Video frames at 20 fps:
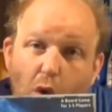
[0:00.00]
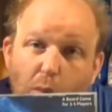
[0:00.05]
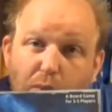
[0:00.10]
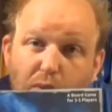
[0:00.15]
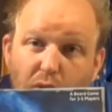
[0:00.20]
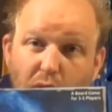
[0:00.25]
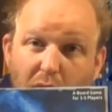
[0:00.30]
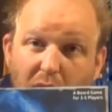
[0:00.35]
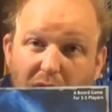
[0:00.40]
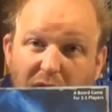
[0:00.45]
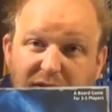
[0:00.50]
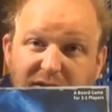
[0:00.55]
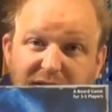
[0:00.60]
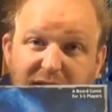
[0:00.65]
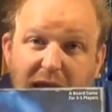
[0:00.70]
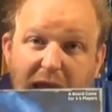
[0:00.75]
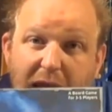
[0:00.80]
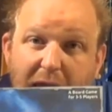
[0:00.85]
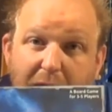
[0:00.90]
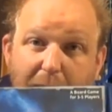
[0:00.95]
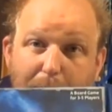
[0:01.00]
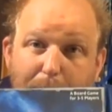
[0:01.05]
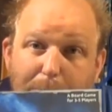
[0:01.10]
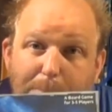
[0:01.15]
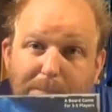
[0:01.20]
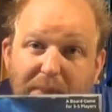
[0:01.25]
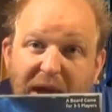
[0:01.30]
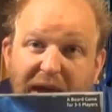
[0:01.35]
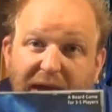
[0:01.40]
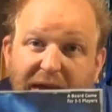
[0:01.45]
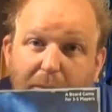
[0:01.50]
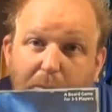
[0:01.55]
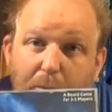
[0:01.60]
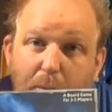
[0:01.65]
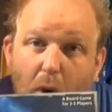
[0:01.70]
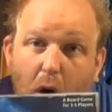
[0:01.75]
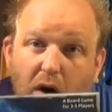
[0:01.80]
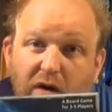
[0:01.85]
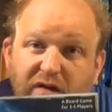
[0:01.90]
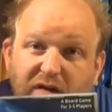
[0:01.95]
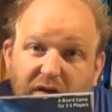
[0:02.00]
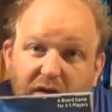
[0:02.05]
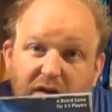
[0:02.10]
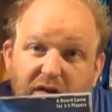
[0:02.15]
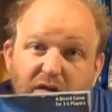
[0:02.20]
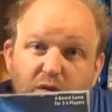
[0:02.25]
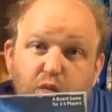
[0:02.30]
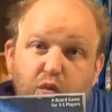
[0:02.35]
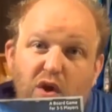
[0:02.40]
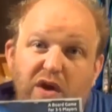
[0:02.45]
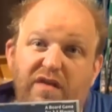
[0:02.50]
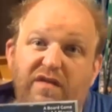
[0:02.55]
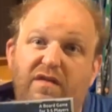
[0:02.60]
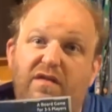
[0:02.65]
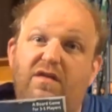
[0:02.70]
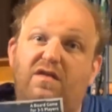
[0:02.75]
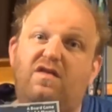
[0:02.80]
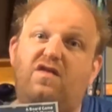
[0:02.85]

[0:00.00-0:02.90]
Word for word: operas and big boxes with